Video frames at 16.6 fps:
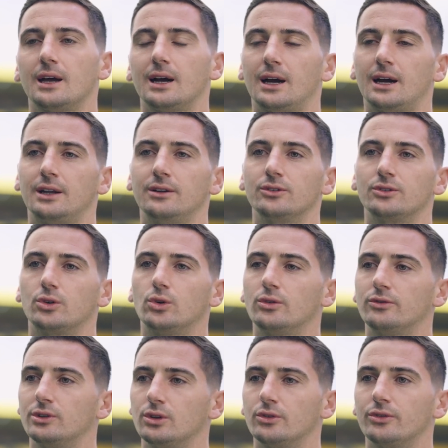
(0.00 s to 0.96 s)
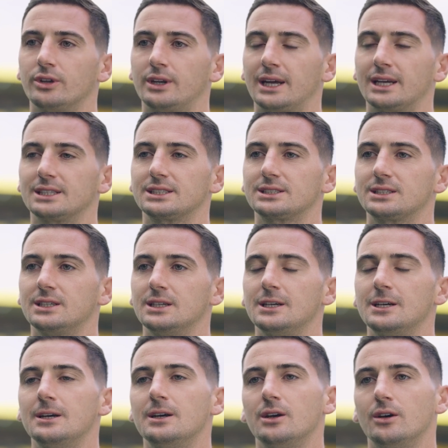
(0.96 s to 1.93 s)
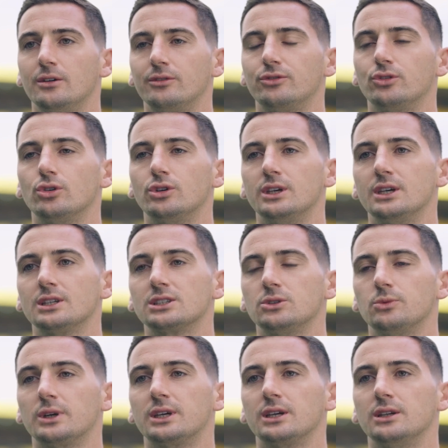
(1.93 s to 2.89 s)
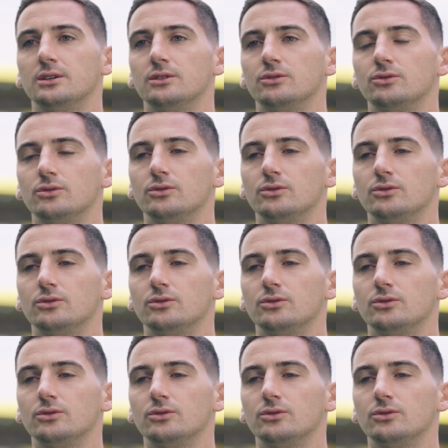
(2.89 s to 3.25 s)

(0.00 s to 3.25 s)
And hopefully over the next few years that we can